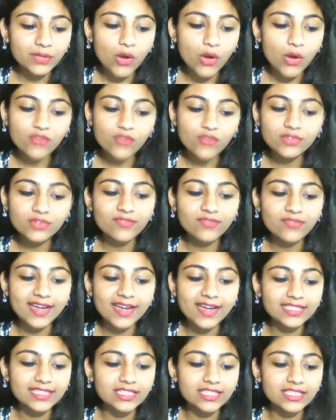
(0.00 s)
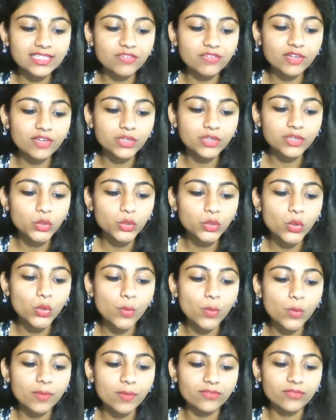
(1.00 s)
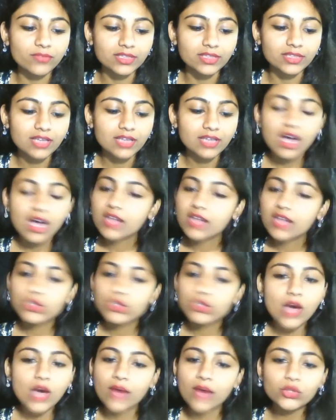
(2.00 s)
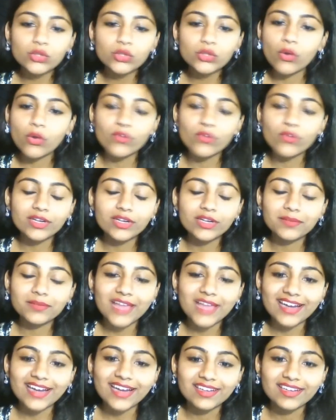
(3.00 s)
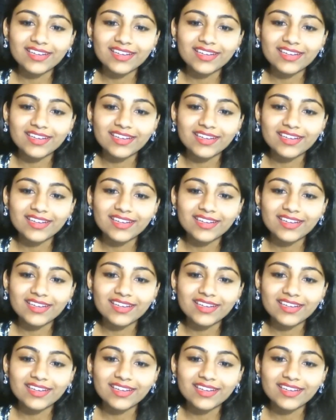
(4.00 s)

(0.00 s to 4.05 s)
often find it difficult to cope up with. So, how to overcome that?